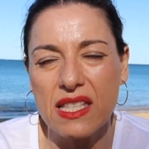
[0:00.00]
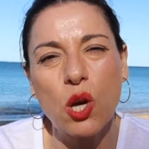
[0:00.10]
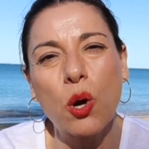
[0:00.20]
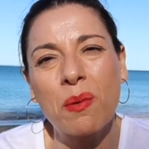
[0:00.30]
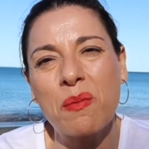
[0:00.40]

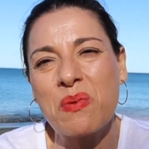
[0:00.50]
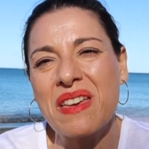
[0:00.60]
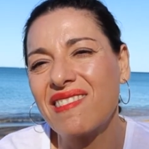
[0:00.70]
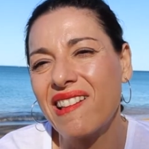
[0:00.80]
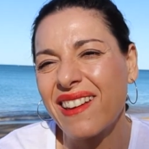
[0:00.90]
So I'm a
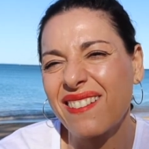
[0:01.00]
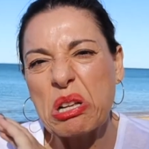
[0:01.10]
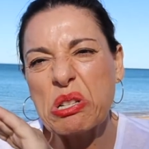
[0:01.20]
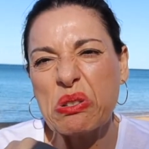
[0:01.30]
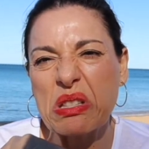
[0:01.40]
bit like,
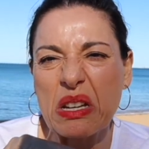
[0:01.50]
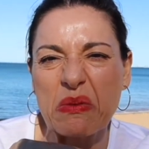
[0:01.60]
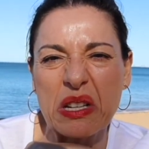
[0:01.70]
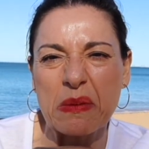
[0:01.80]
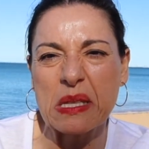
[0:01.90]
I'll do that
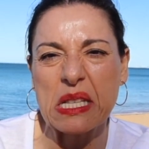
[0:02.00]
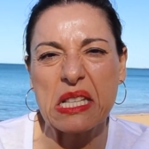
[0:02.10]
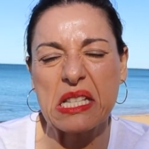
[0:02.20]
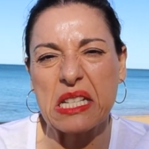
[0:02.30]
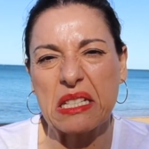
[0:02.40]
when I'm
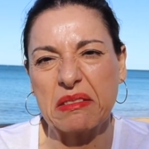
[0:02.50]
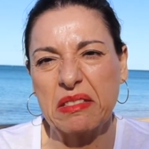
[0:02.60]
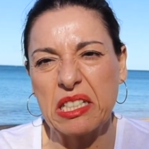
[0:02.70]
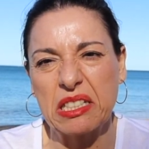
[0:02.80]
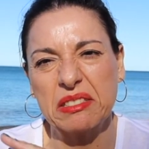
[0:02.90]
16,
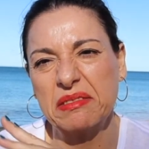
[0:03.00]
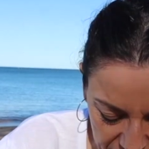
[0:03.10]
you know.